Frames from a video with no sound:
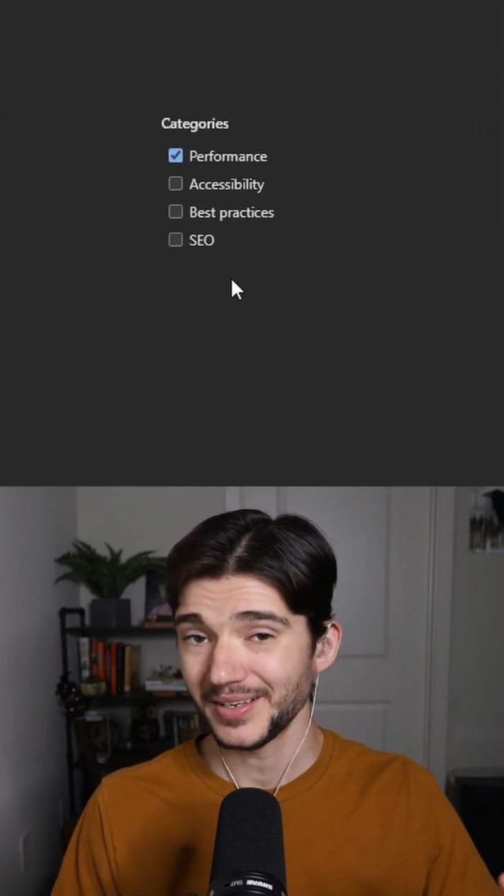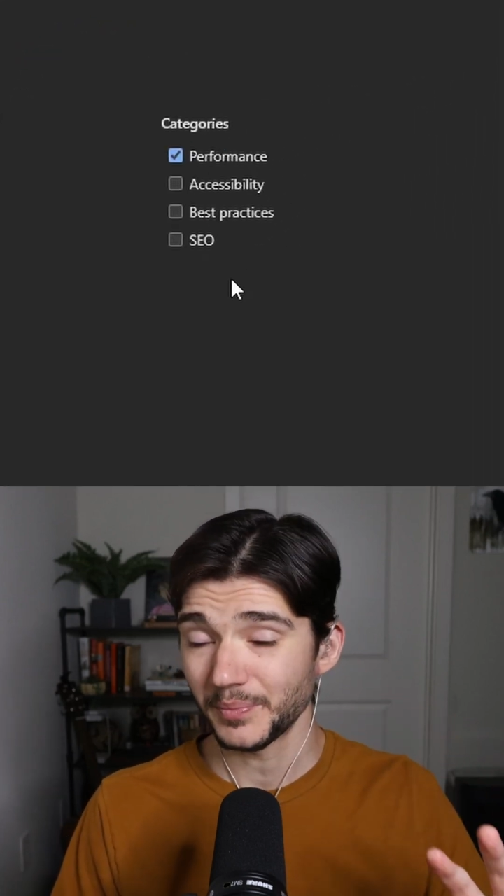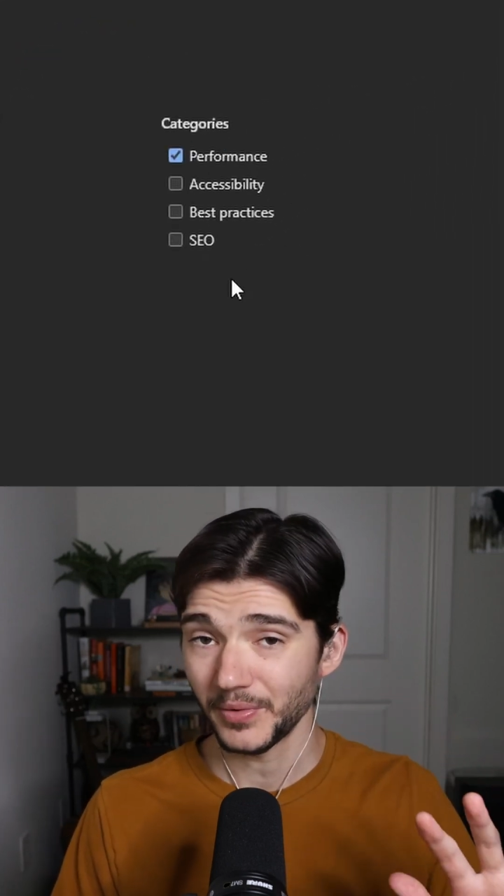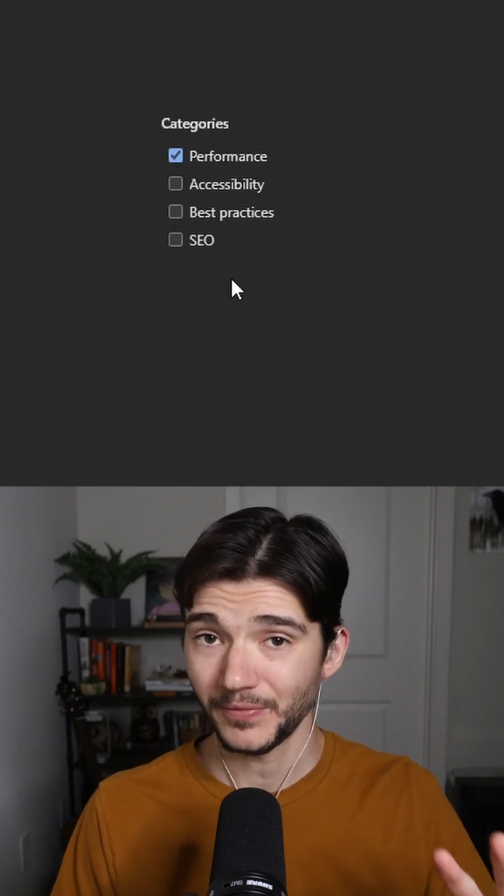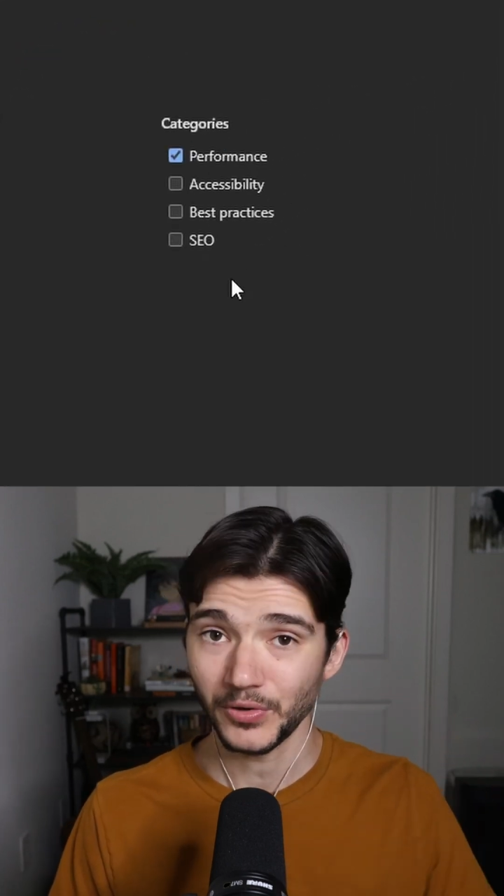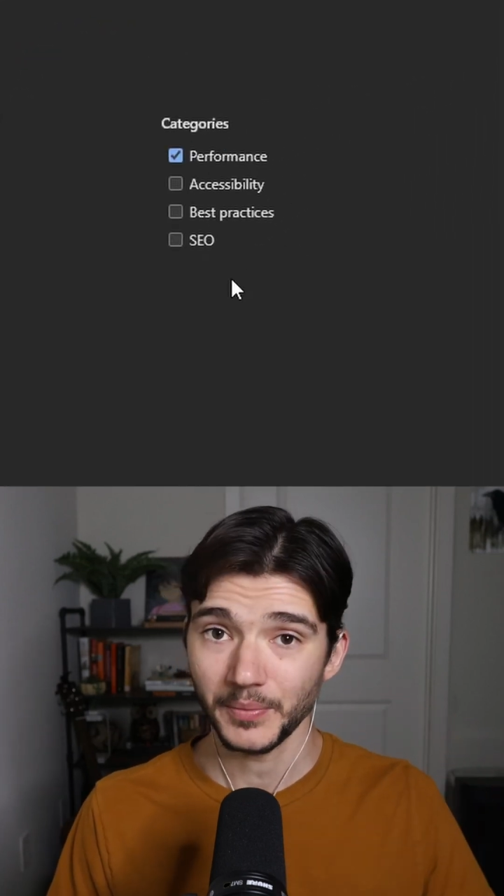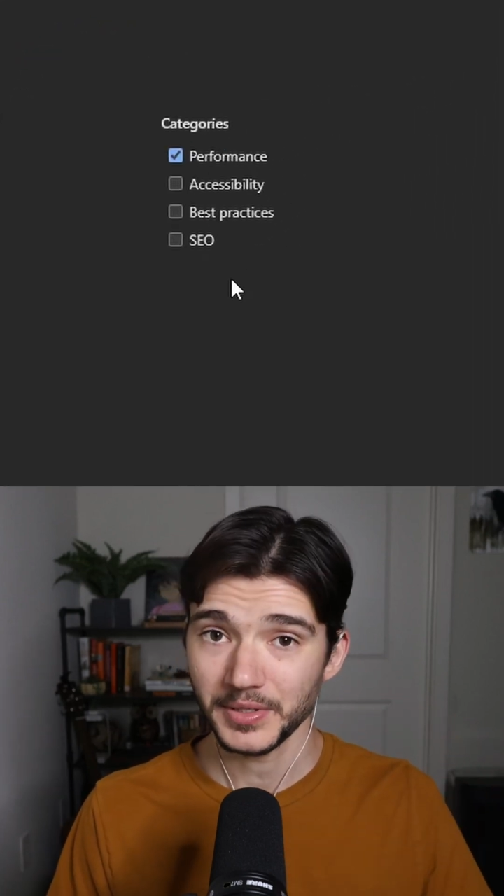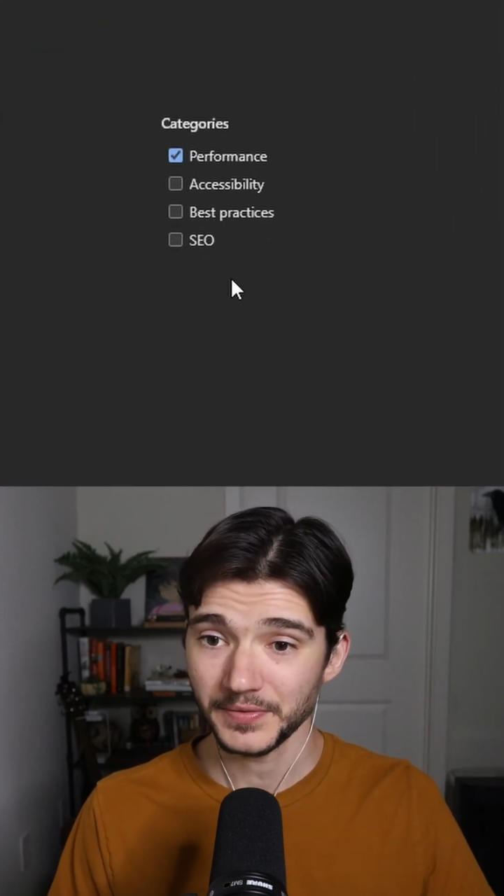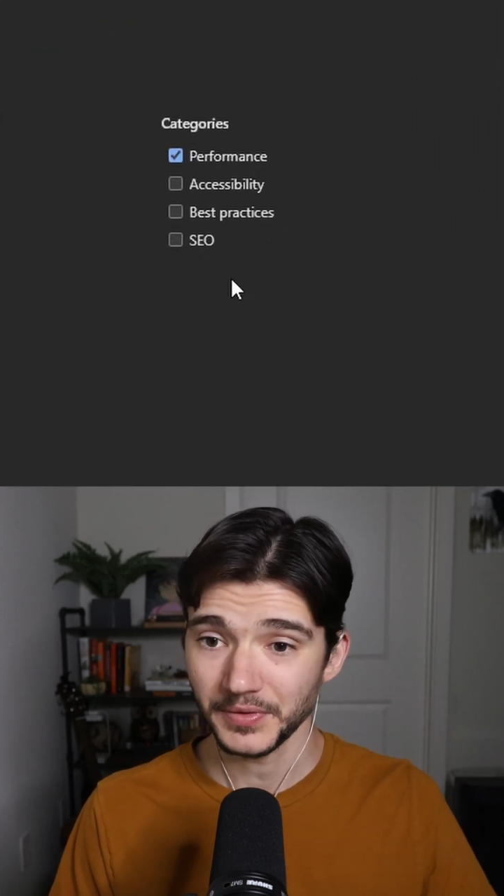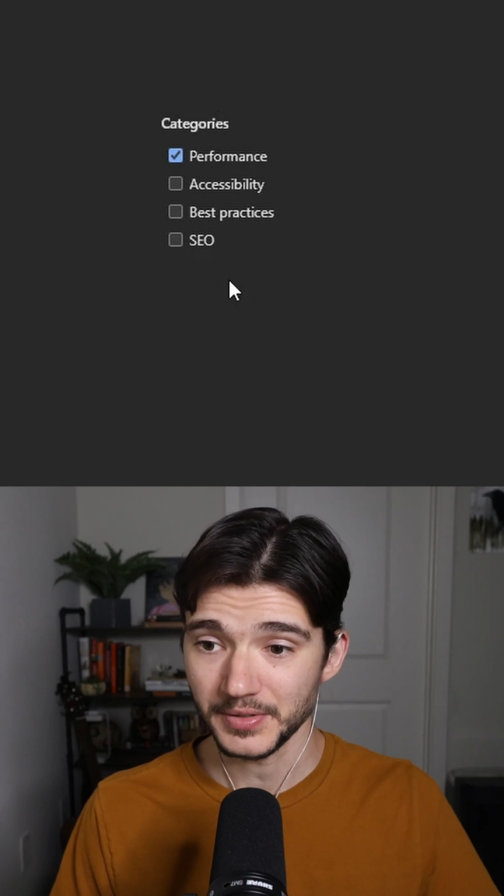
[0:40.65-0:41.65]
in
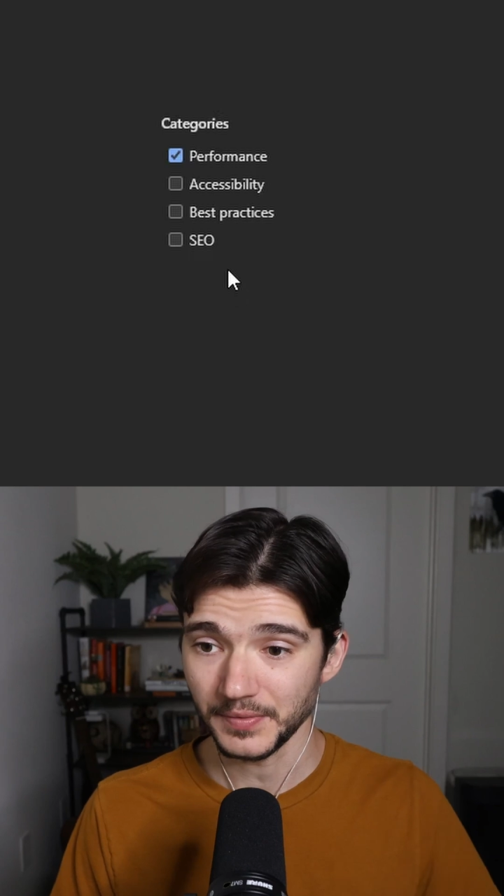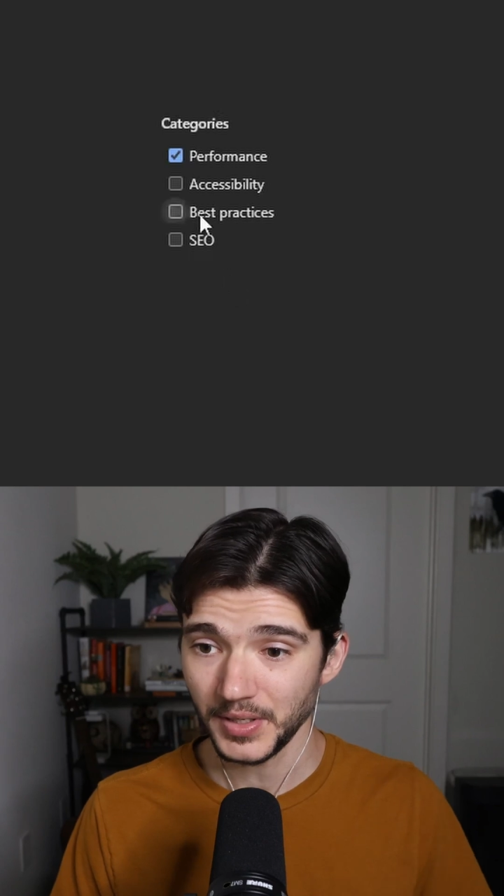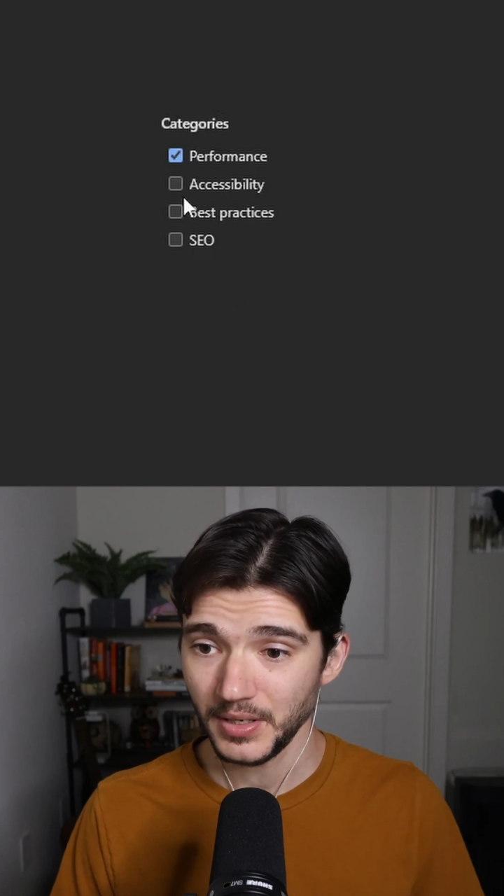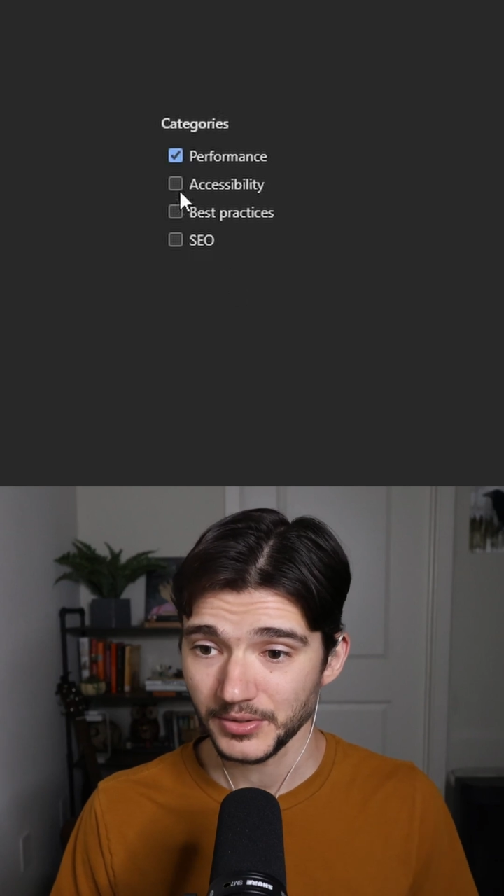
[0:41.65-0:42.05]
performance for this video,